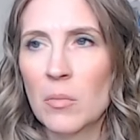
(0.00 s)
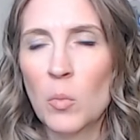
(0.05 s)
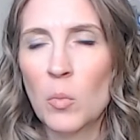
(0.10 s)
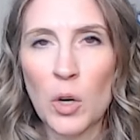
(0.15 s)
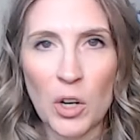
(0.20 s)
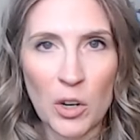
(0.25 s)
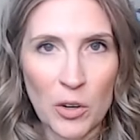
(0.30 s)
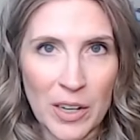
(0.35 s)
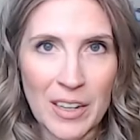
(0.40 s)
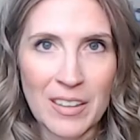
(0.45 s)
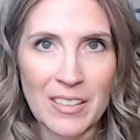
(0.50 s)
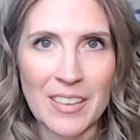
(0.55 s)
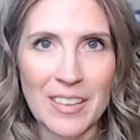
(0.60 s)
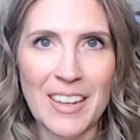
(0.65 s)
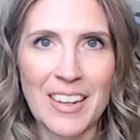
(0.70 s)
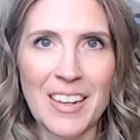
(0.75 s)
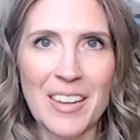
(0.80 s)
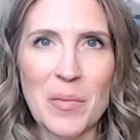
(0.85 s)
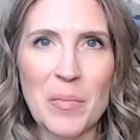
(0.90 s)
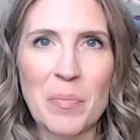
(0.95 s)
more
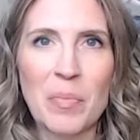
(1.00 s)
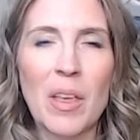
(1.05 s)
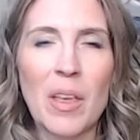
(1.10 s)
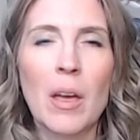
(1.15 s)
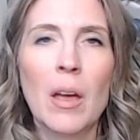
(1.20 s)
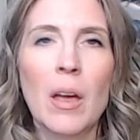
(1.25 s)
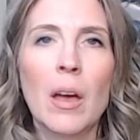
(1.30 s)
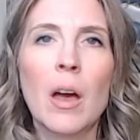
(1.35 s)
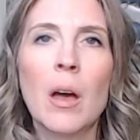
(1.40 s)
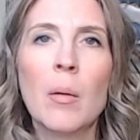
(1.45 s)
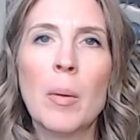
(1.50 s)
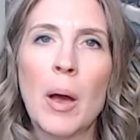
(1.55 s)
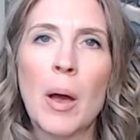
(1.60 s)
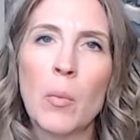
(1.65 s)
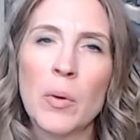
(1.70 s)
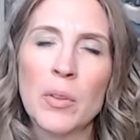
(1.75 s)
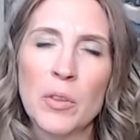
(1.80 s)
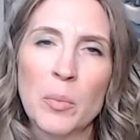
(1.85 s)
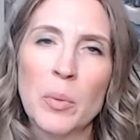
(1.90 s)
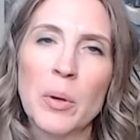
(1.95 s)
critically
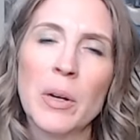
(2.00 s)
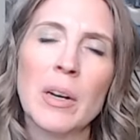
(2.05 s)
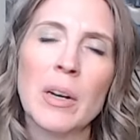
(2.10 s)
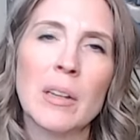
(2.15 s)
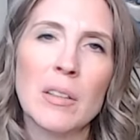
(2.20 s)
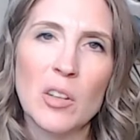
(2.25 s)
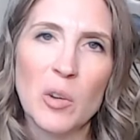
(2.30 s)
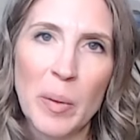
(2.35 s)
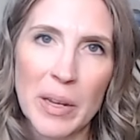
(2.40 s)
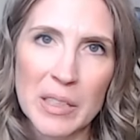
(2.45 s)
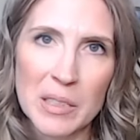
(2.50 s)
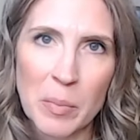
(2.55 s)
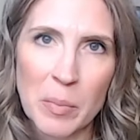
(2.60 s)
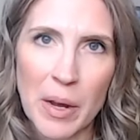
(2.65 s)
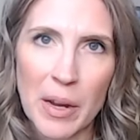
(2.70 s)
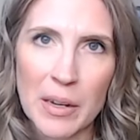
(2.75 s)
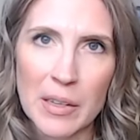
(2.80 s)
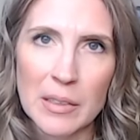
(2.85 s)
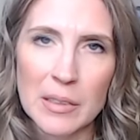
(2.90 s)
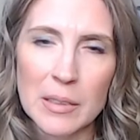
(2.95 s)
about what they're putting in their pets'
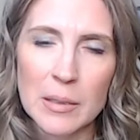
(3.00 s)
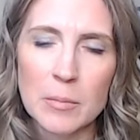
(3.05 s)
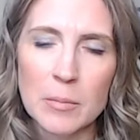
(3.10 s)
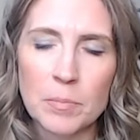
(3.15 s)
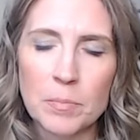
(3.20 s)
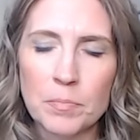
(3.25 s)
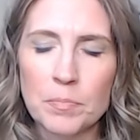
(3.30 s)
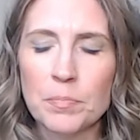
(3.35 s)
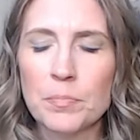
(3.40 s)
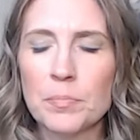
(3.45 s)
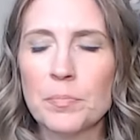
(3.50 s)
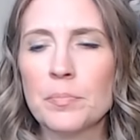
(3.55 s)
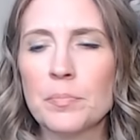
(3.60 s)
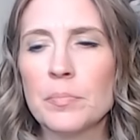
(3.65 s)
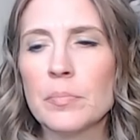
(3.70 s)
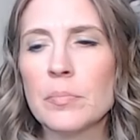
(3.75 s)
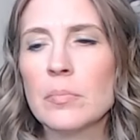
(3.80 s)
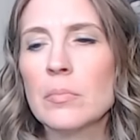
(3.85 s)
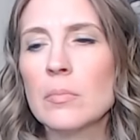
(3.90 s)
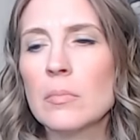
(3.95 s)
bodies.
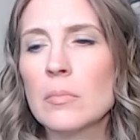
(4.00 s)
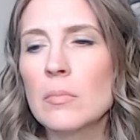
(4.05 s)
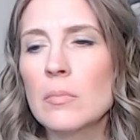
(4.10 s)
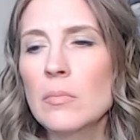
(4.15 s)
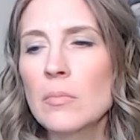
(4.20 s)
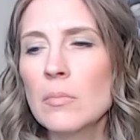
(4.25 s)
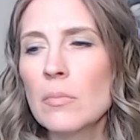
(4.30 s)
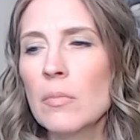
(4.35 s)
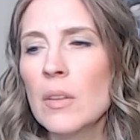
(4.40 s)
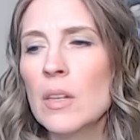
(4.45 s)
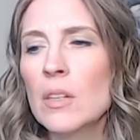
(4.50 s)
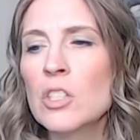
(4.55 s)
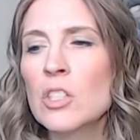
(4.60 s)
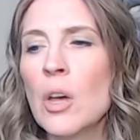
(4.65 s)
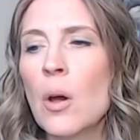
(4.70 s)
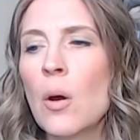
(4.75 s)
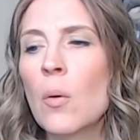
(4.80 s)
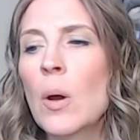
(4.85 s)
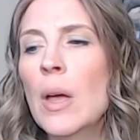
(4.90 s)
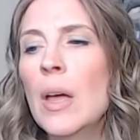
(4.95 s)

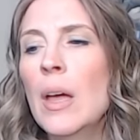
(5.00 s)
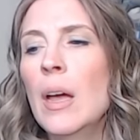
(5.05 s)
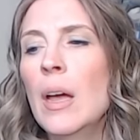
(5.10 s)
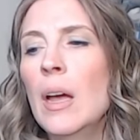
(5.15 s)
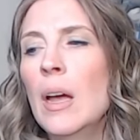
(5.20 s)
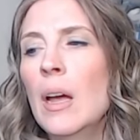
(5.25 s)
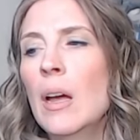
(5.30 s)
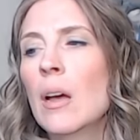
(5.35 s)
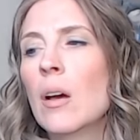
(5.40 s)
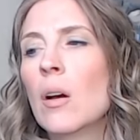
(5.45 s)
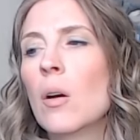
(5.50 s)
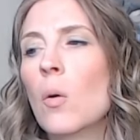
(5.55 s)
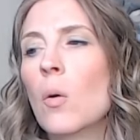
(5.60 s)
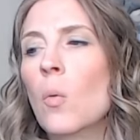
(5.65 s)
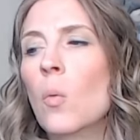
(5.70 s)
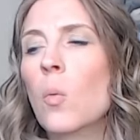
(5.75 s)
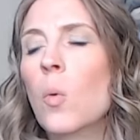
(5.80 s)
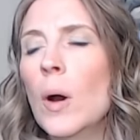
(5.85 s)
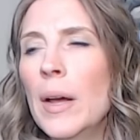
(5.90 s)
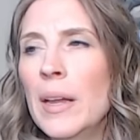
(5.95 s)
So,
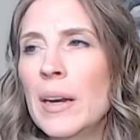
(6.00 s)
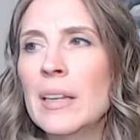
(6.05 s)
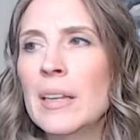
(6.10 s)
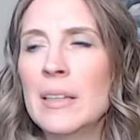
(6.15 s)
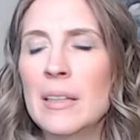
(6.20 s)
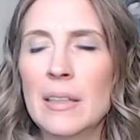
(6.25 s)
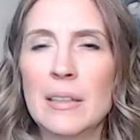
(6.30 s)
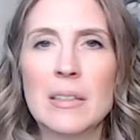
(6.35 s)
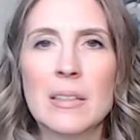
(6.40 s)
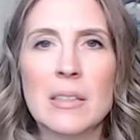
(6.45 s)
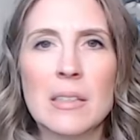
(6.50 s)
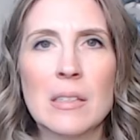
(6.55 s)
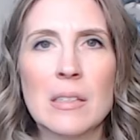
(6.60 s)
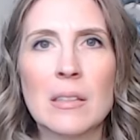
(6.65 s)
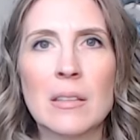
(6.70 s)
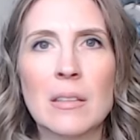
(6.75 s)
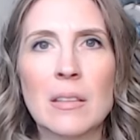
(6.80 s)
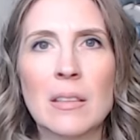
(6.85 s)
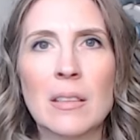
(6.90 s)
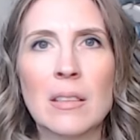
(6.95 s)
what is
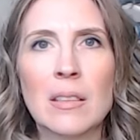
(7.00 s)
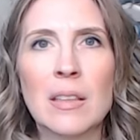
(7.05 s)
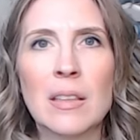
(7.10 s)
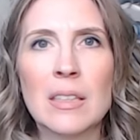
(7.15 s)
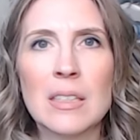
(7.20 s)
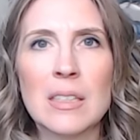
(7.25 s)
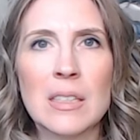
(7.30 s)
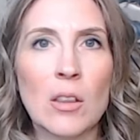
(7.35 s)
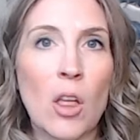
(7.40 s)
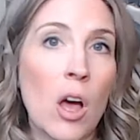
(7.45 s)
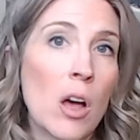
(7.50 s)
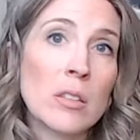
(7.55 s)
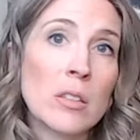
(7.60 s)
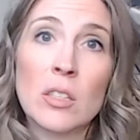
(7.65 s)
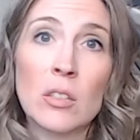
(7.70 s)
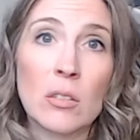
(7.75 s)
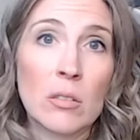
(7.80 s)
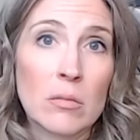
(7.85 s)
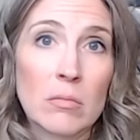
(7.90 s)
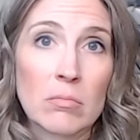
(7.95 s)
this
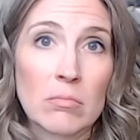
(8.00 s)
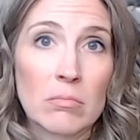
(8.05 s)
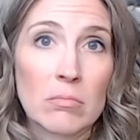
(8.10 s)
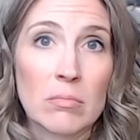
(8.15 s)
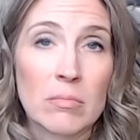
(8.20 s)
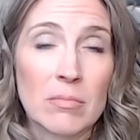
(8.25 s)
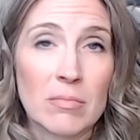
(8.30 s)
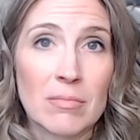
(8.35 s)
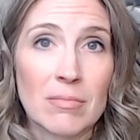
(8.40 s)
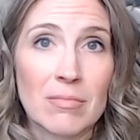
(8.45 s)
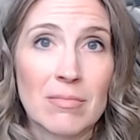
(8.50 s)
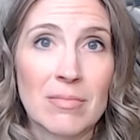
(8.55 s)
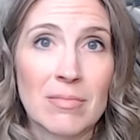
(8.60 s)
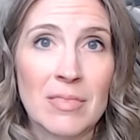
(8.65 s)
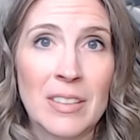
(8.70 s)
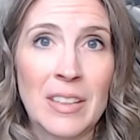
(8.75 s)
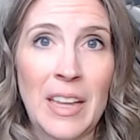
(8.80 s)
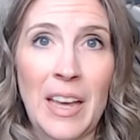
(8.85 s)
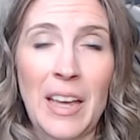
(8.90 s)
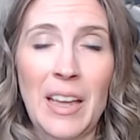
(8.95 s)
lawsuit
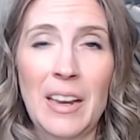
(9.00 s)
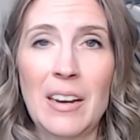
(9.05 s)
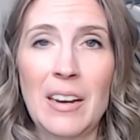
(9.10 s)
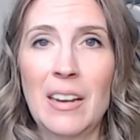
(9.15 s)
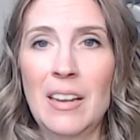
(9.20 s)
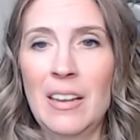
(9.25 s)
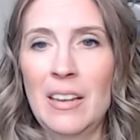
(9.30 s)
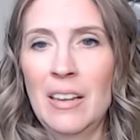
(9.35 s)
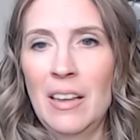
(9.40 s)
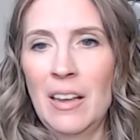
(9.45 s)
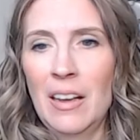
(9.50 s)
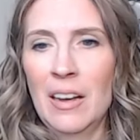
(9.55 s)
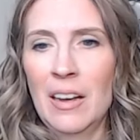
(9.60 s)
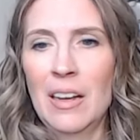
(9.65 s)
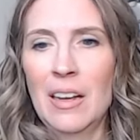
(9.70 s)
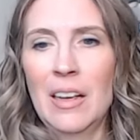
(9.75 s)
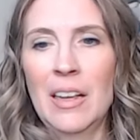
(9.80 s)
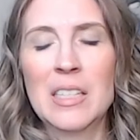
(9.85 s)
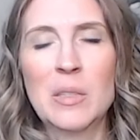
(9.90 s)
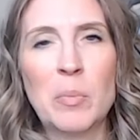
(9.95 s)
that
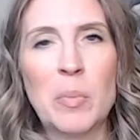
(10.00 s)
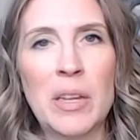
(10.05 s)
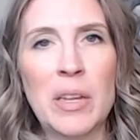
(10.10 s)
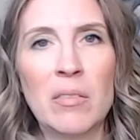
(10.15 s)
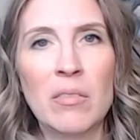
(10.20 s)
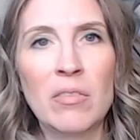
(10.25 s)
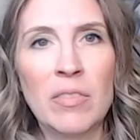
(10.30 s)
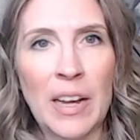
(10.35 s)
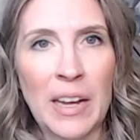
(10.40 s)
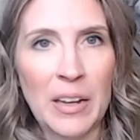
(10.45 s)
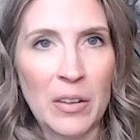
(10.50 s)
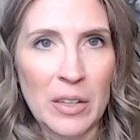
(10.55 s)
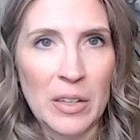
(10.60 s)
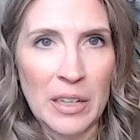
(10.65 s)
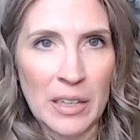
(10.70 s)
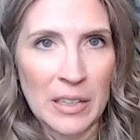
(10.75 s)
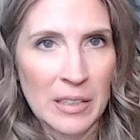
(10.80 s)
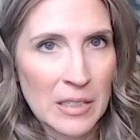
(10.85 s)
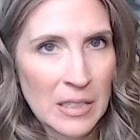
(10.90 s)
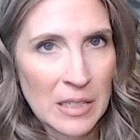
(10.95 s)
uh, has been filed
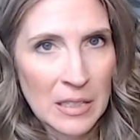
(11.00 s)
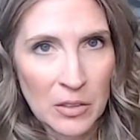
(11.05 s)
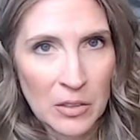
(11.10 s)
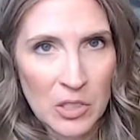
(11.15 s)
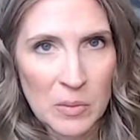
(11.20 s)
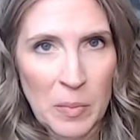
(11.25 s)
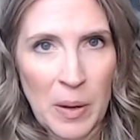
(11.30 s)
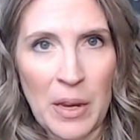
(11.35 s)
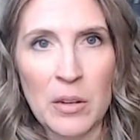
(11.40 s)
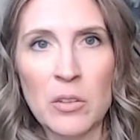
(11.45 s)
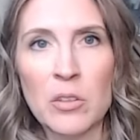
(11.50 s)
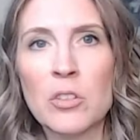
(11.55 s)
against Hill's Pet